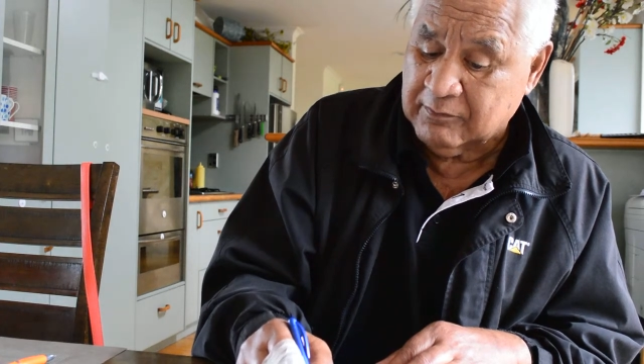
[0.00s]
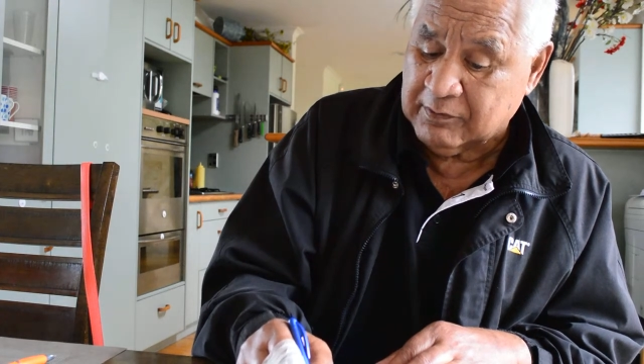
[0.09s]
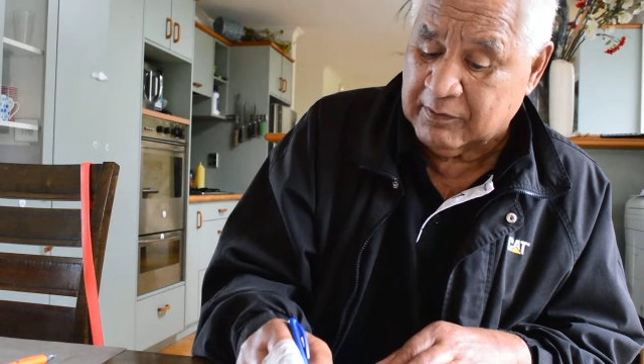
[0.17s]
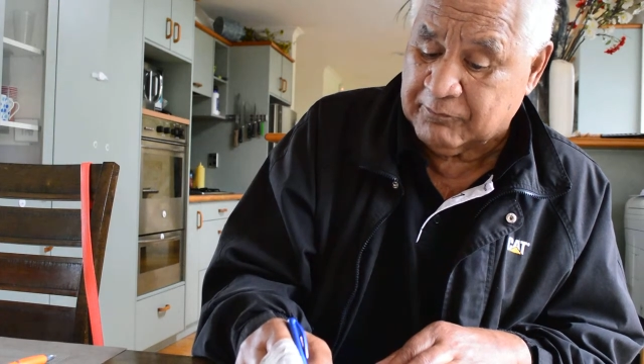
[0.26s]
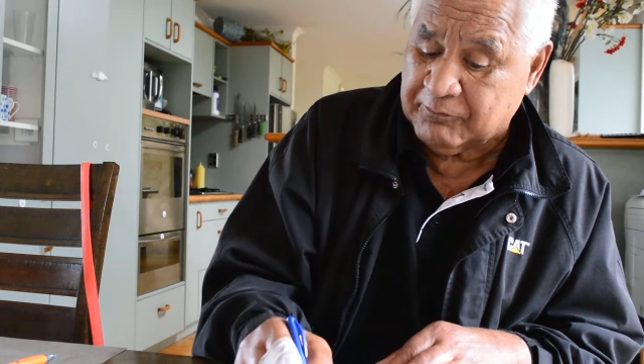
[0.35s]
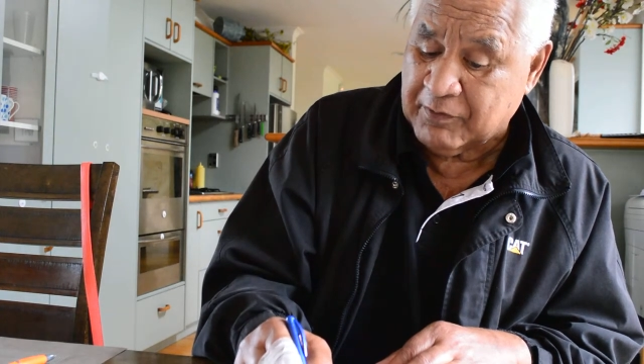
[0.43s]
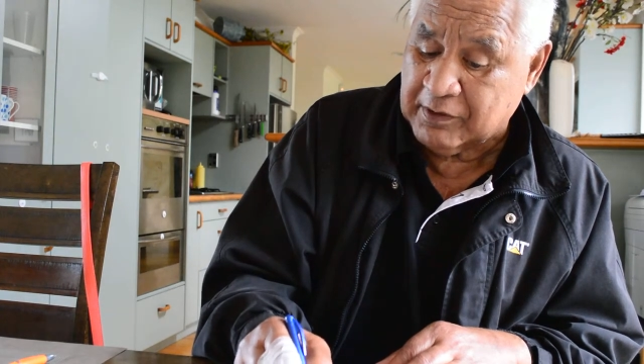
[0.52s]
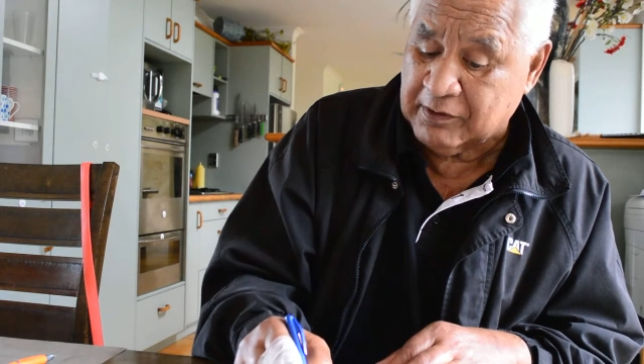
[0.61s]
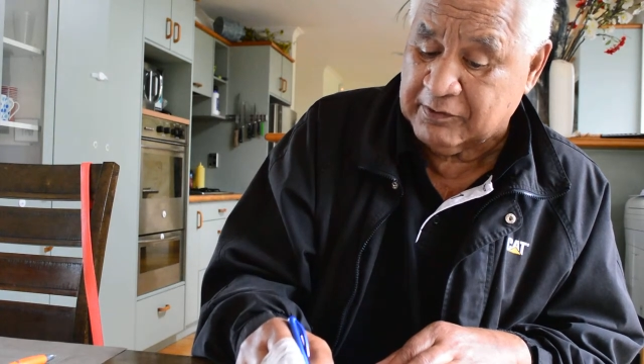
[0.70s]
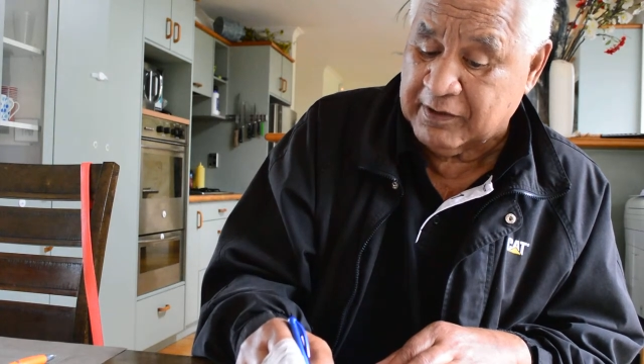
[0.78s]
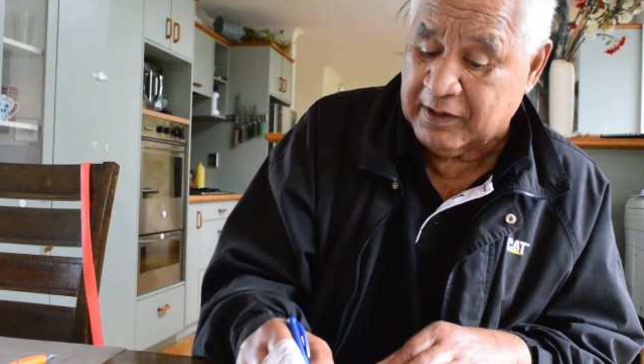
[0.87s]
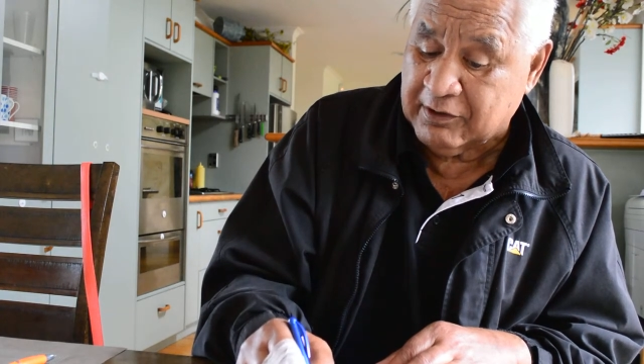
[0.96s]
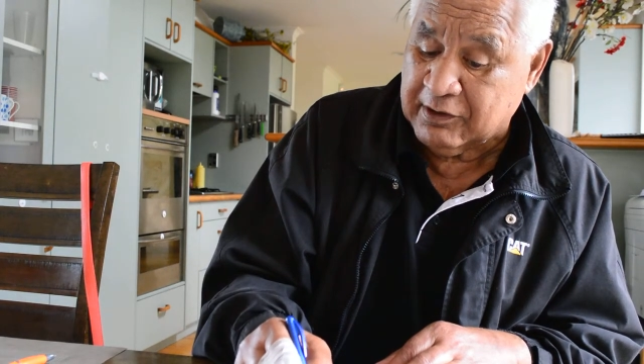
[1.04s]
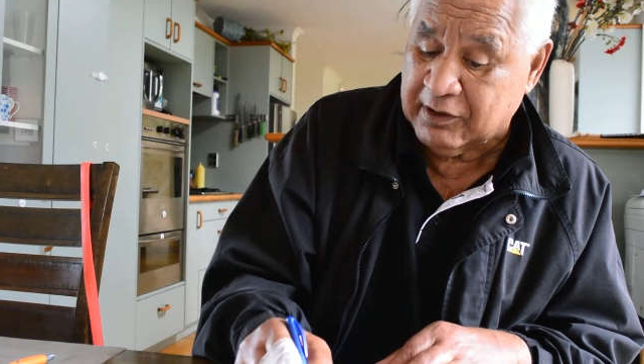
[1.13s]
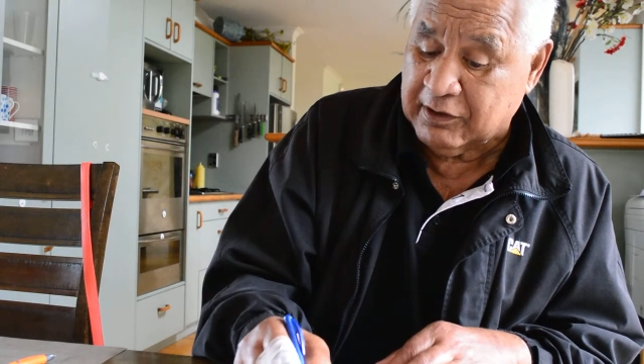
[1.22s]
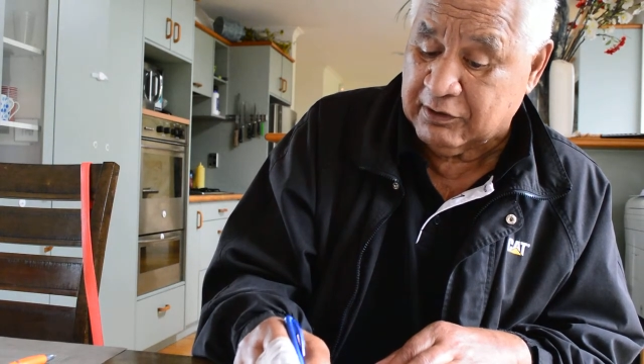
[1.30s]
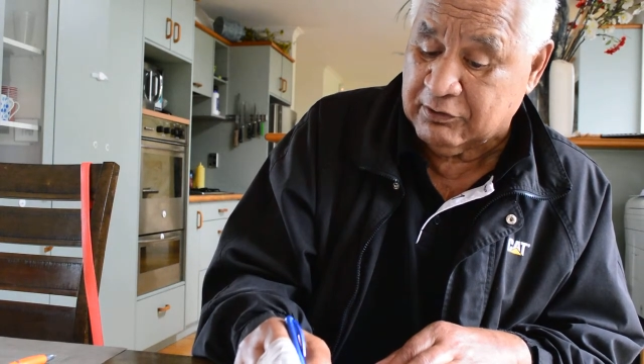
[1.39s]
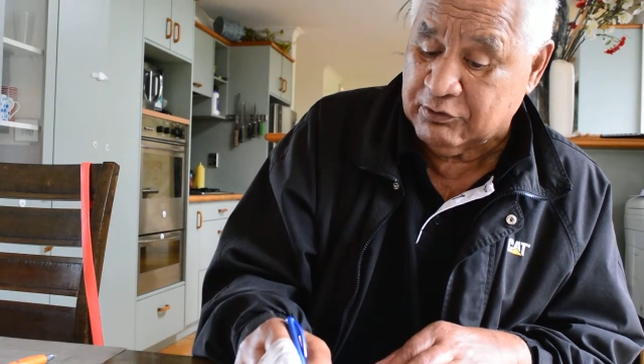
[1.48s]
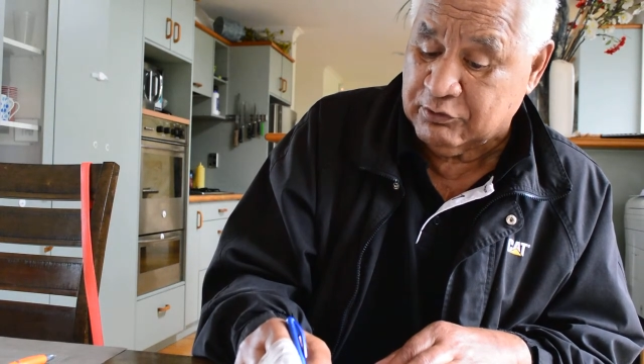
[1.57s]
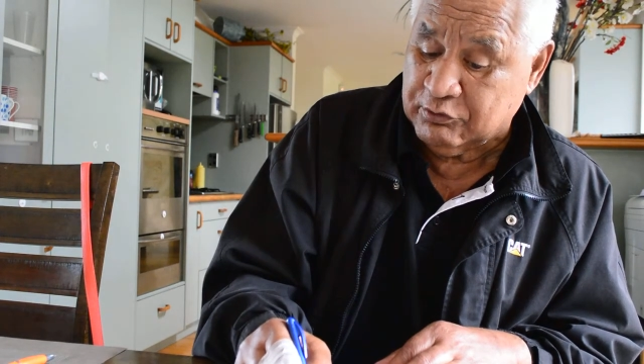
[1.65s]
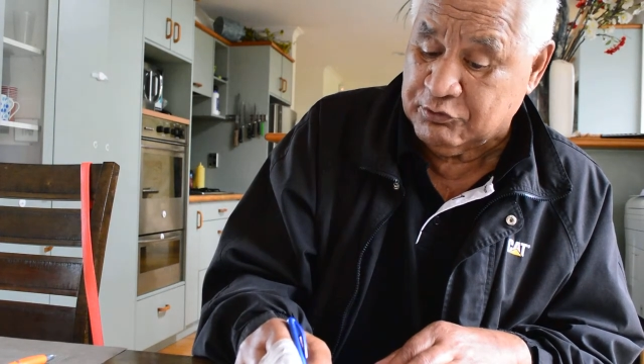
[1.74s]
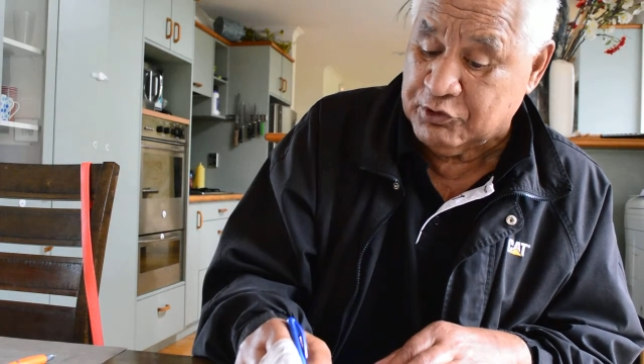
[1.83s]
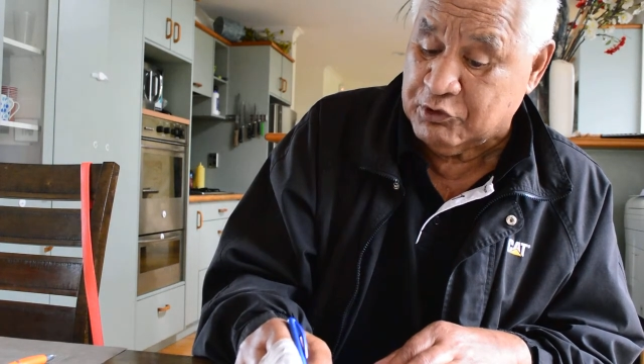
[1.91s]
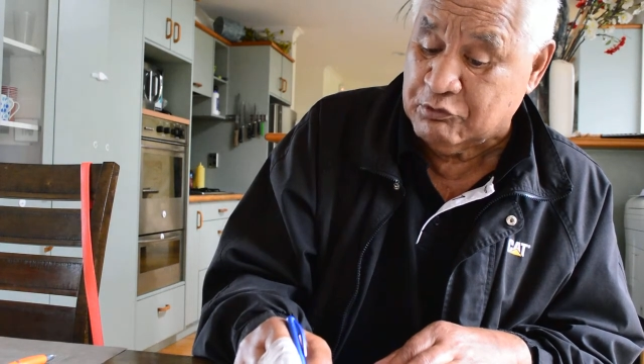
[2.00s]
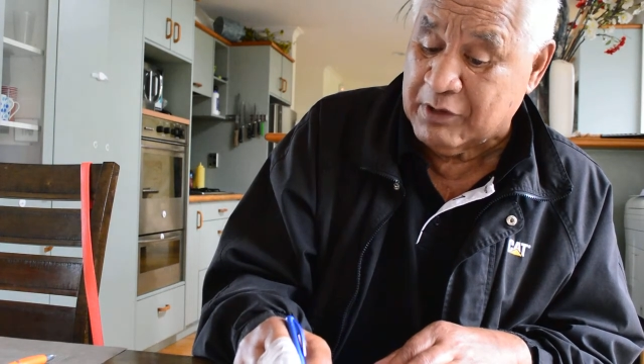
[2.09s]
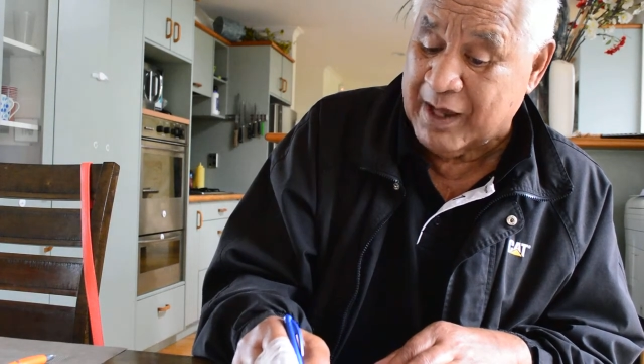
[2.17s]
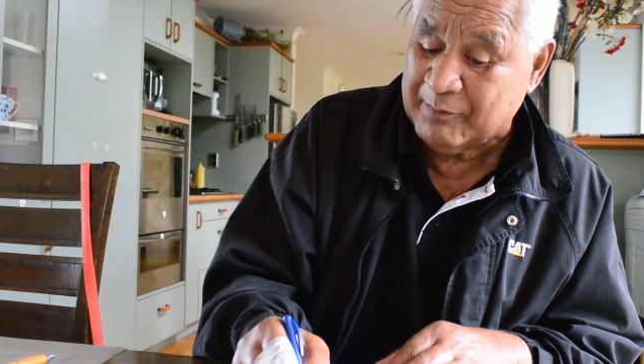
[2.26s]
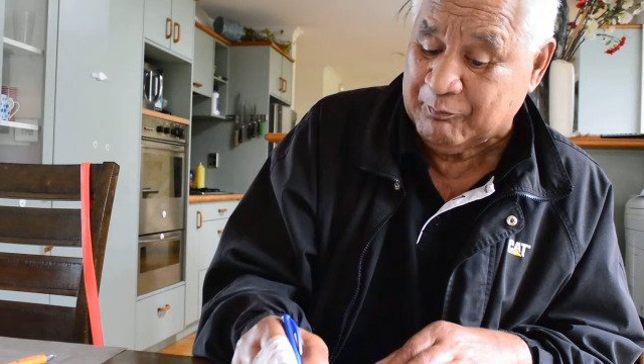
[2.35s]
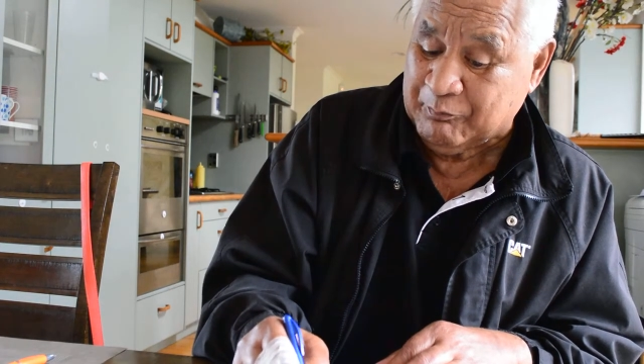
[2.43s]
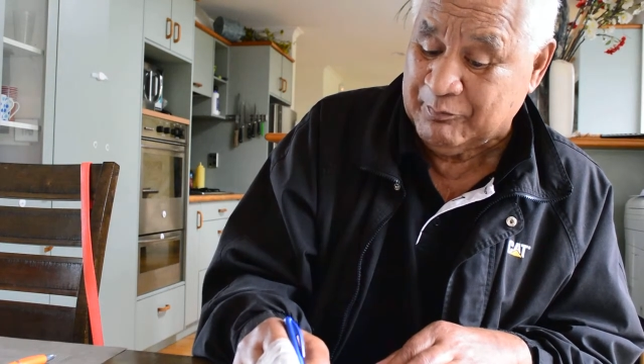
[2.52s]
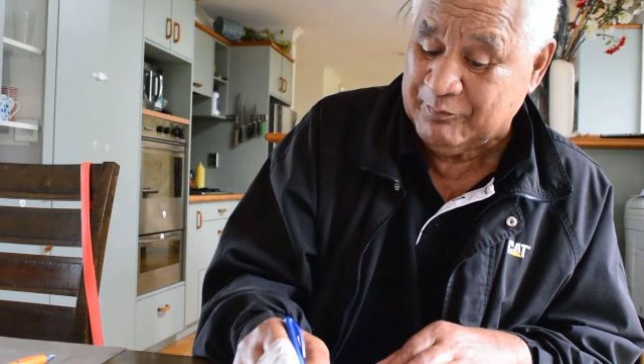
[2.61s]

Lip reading: that fella down there who knew Lum,